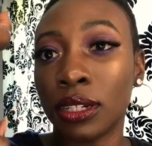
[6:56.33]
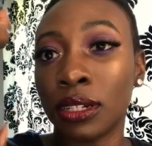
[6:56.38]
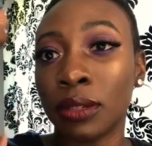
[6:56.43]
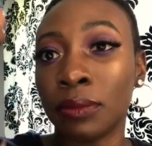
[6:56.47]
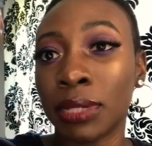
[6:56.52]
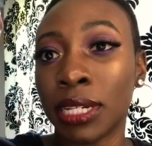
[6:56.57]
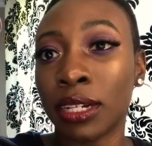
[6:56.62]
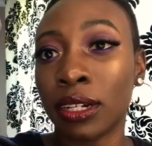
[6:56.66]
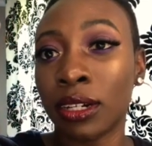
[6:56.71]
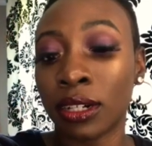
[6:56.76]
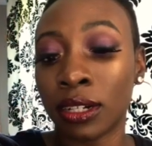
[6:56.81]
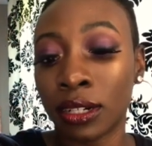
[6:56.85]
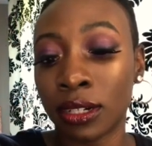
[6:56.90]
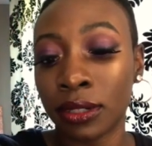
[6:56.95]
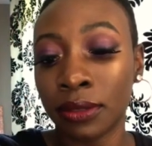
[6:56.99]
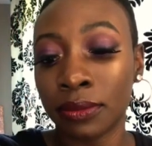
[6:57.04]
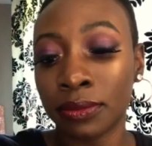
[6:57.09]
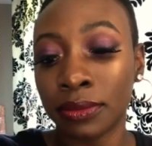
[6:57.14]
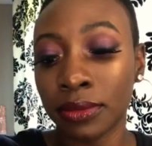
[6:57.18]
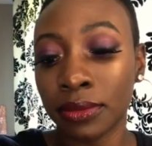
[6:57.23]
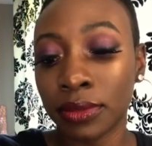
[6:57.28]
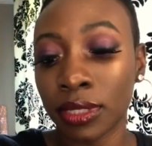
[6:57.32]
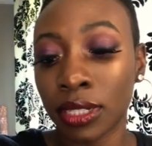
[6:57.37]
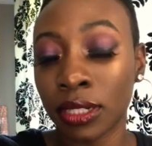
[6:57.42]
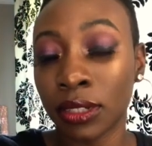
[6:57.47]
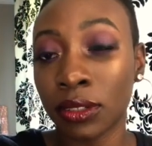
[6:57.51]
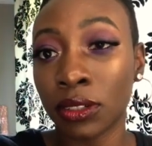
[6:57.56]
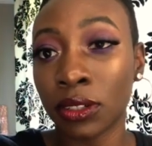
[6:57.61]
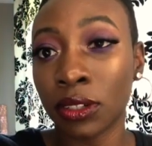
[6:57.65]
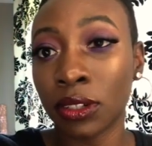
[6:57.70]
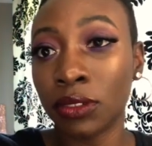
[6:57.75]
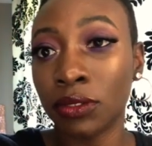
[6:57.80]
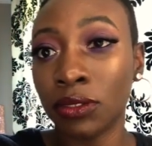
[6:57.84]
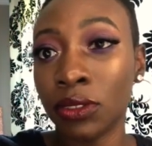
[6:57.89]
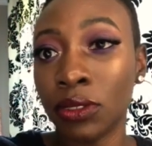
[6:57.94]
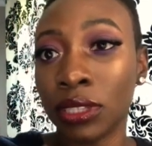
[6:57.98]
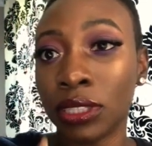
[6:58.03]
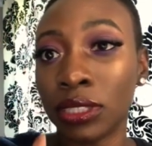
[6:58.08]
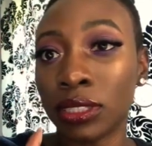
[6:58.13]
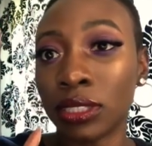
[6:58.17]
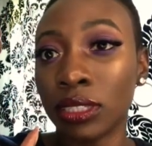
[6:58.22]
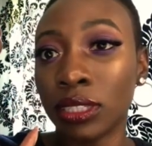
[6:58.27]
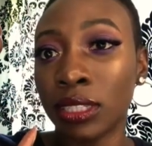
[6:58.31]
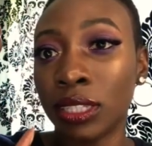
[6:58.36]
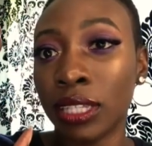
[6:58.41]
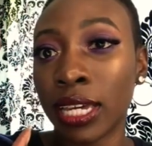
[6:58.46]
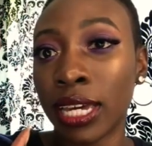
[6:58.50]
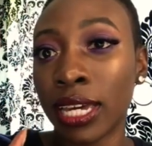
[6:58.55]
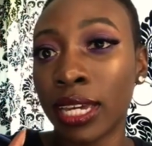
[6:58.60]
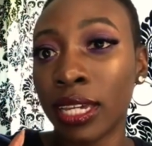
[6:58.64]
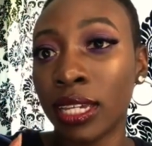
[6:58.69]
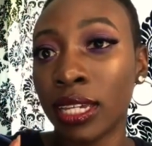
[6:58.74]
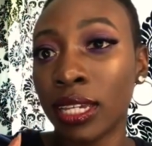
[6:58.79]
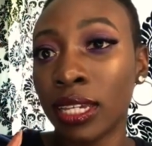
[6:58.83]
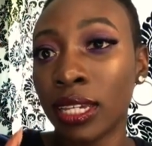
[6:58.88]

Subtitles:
on my arm. I don't know if you can see that.